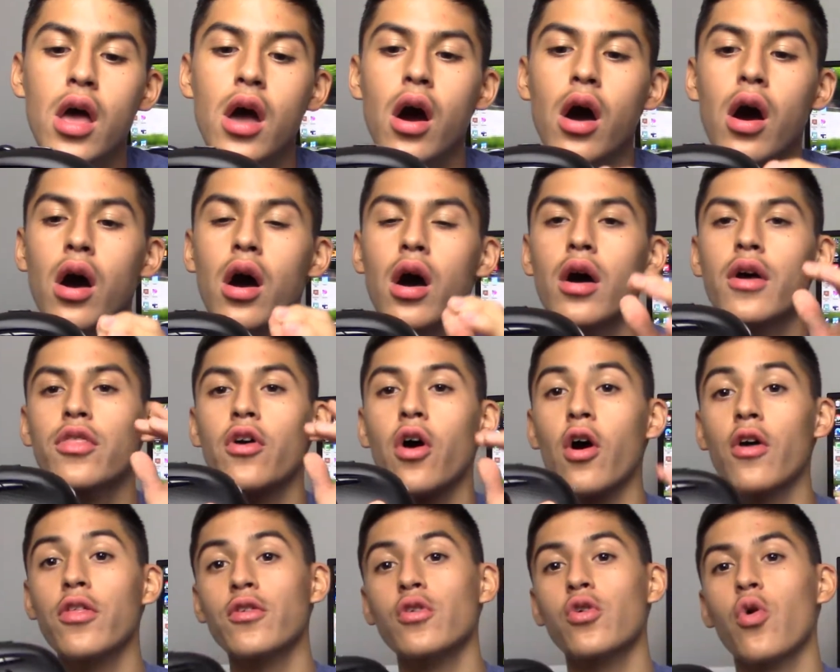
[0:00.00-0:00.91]
The
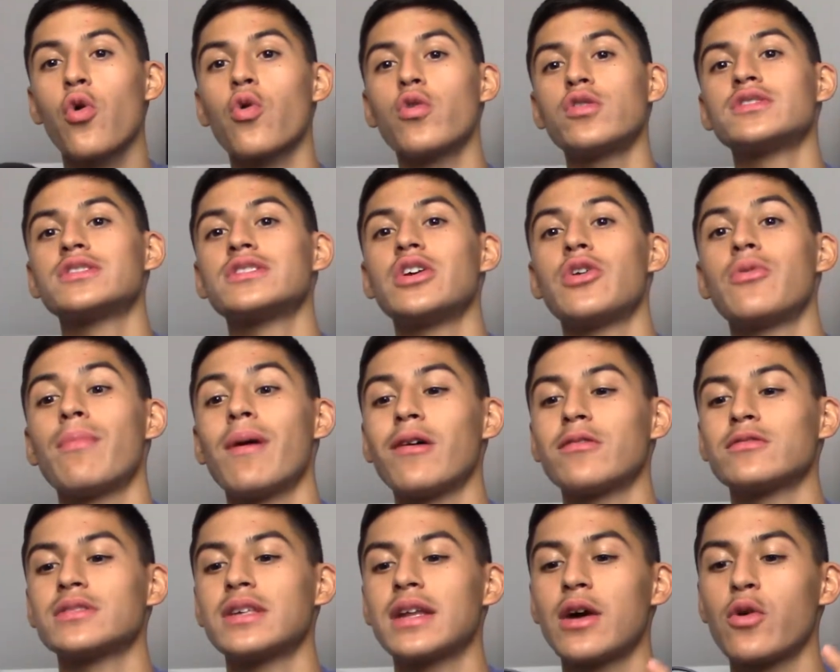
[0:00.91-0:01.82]
other Corsair
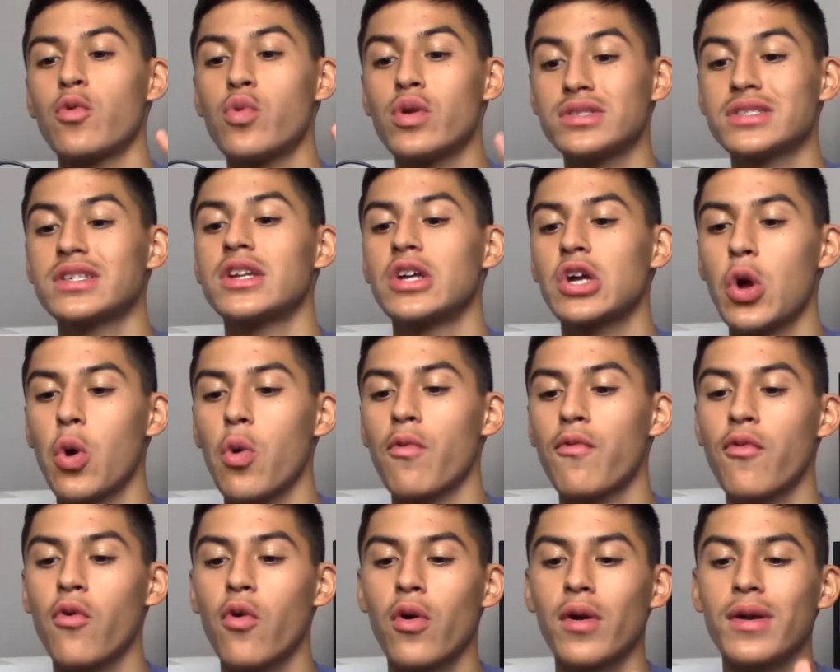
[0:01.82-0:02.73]
mouse that I was going to go
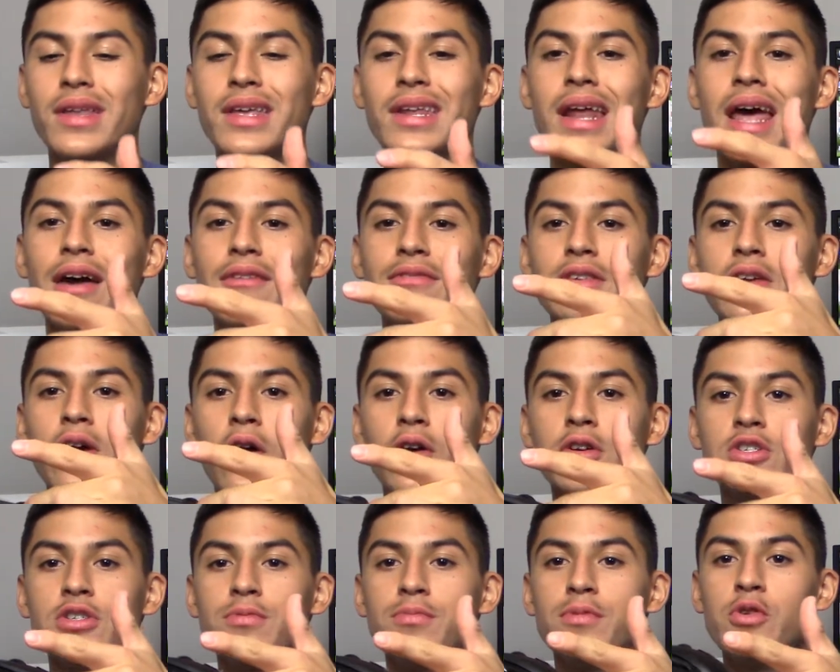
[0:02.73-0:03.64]
for did have the
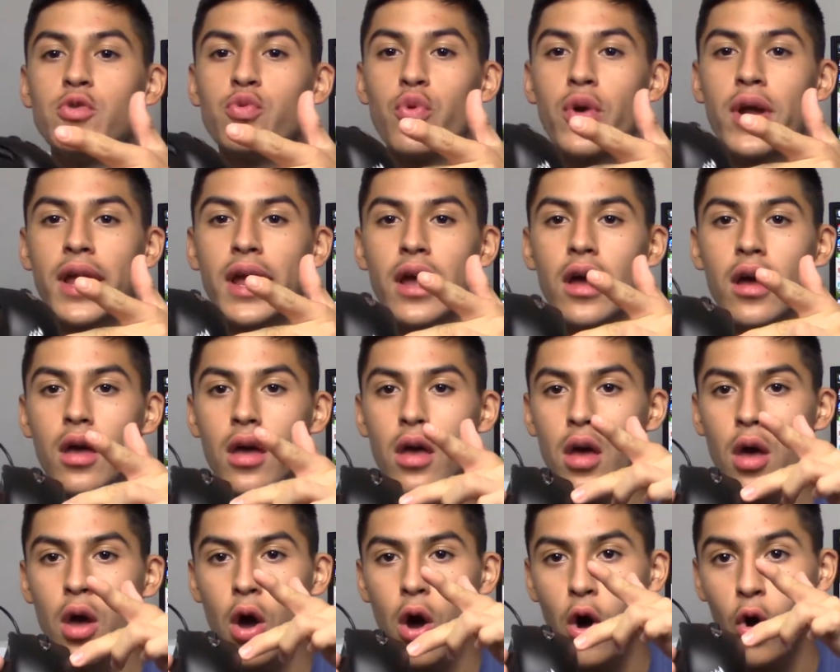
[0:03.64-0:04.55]
RGB ring
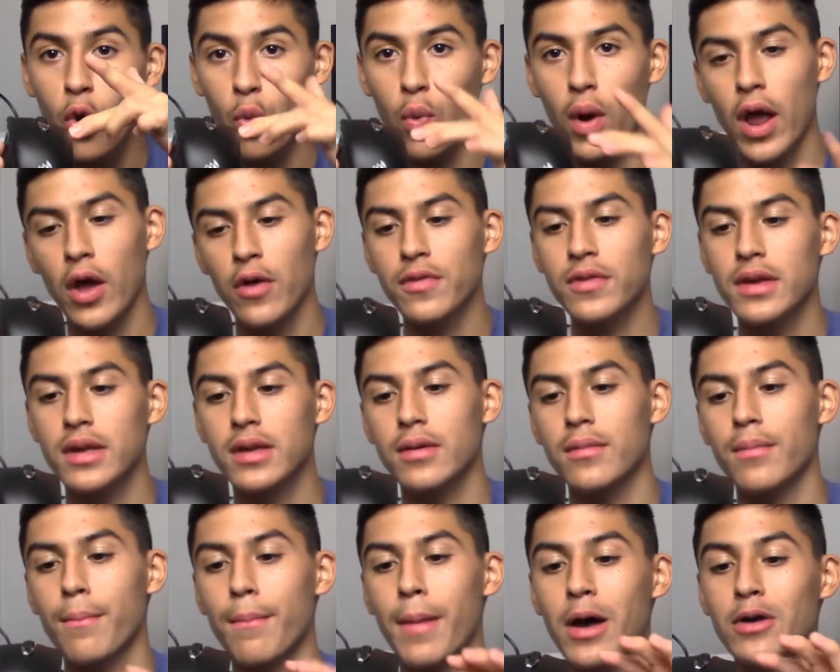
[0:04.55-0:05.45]
around the
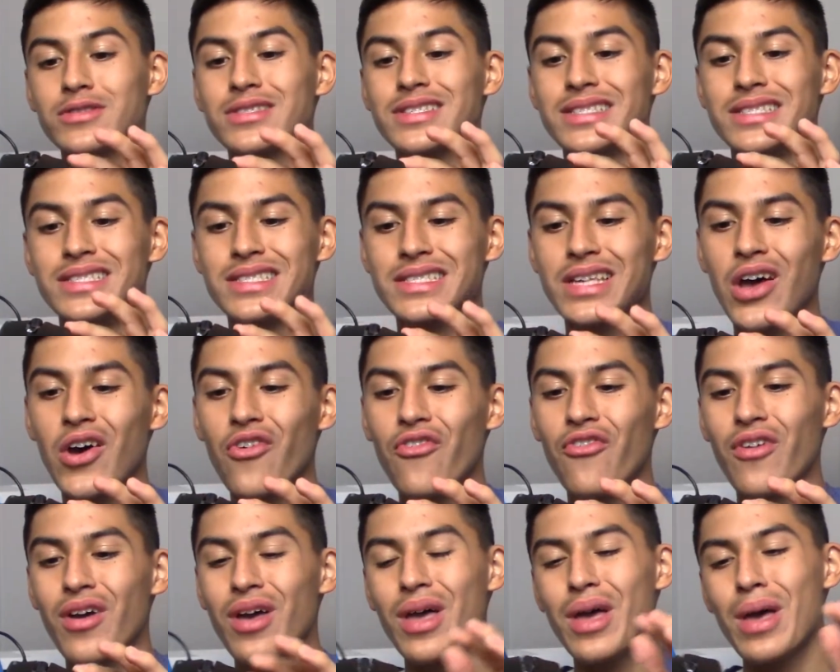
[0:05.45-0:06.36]
mouse itself,
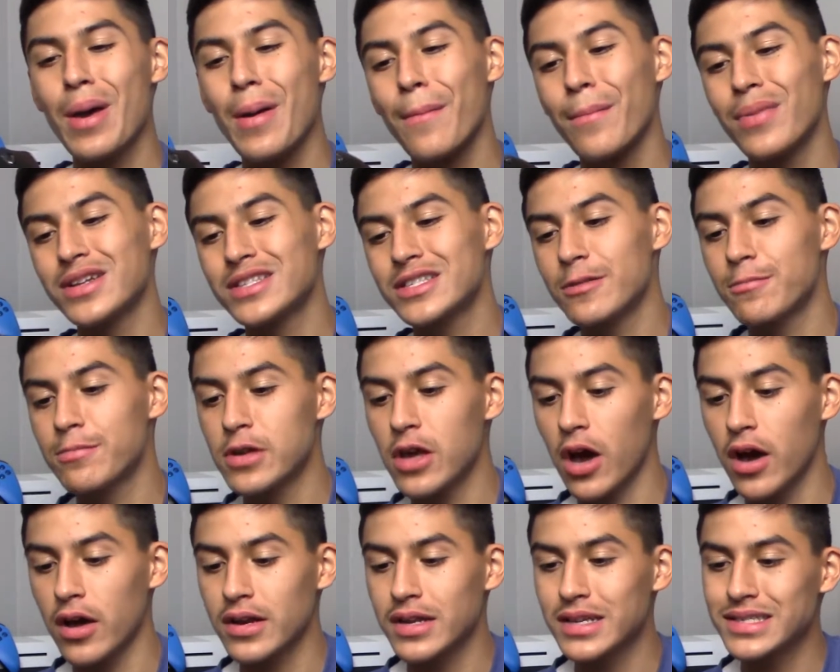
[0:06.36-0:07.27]
but to be
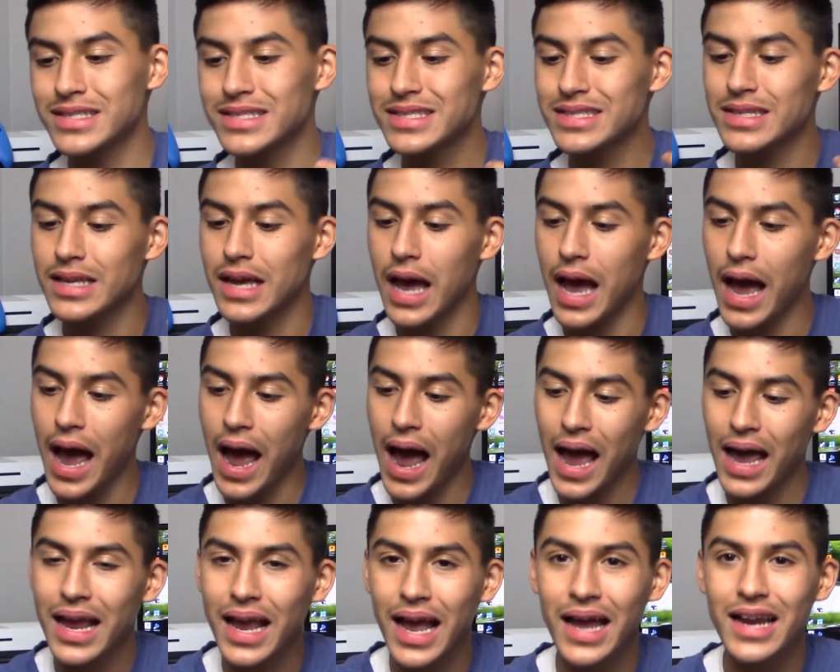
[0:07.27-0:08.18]
honest,
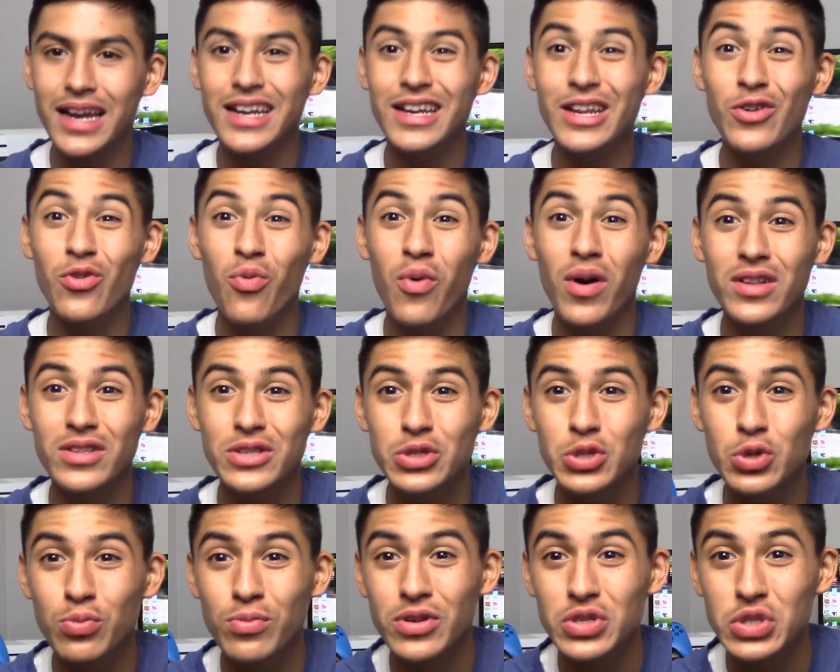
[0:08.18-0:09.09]
I kind of didn't want
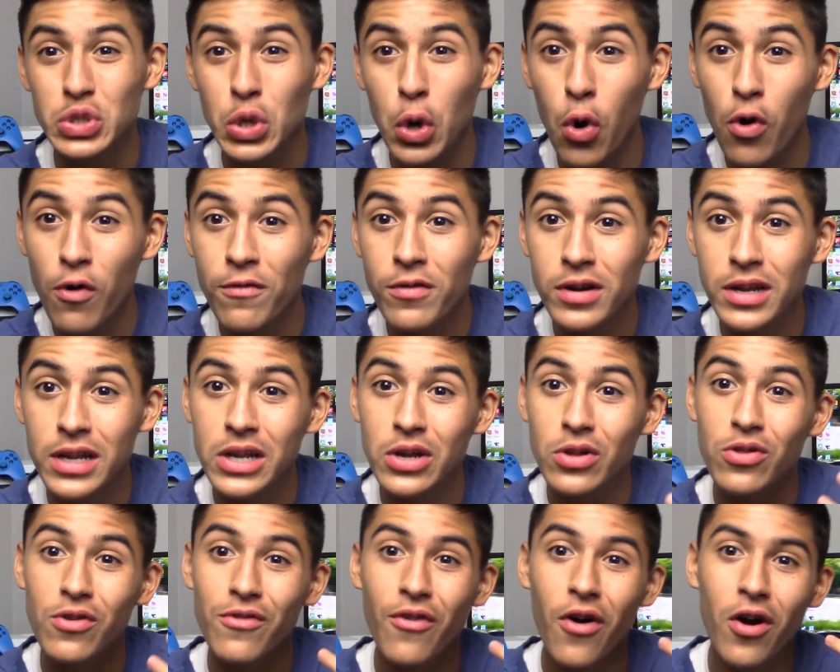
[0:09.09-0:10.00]
too much
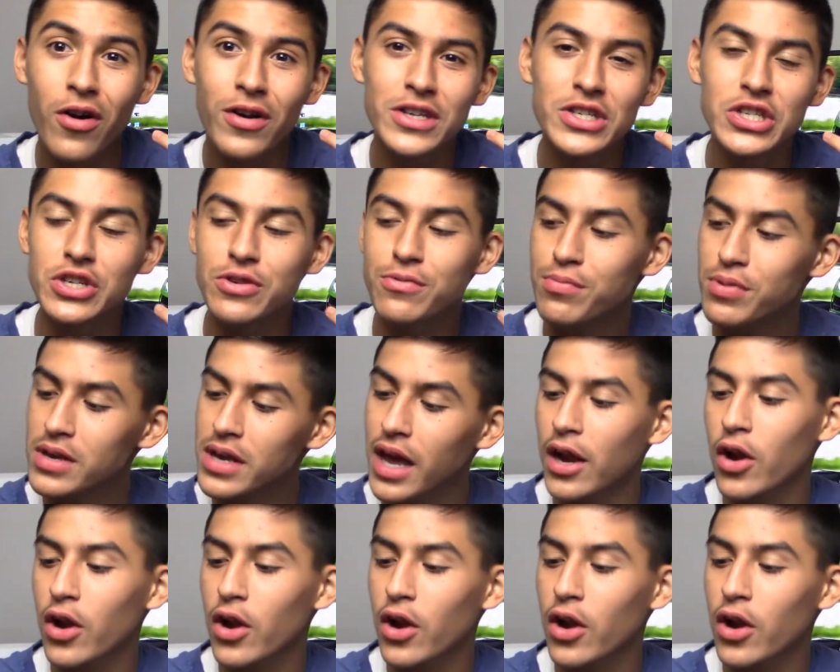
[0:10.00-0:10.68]
overkill of RGB.